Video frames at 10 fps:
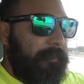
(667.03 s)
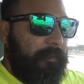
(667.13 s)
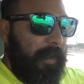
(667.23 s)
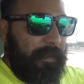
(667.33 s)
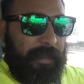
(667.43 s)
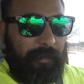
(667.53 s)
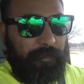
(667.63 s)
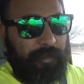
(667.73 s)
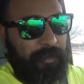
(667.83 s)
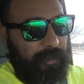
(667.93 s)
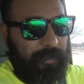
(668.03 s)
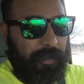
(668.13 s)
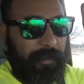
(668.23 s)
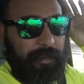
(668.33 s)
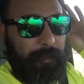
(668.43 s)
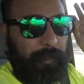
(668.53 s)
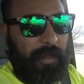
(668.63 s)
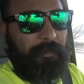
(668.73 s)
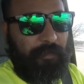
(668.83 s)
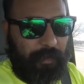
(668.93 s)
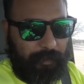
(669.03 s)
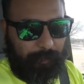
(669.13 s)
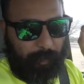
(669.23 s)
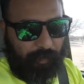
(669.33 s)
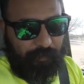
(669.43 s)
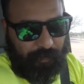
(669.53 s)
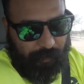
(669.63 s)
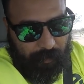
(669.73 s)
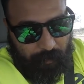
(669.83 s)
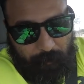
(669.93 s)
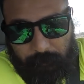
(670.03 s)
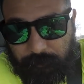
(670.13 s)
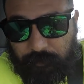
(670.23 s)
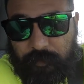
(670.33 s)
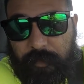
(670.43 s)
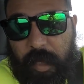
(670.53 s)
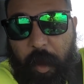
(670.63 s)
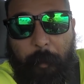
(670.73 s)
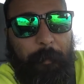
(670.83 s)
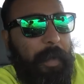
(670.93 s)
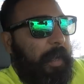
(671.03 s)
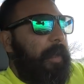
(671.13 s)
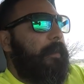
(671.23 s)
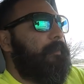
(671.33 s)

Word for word: That sandwich just hit the spot, fellas. Perfect. Man.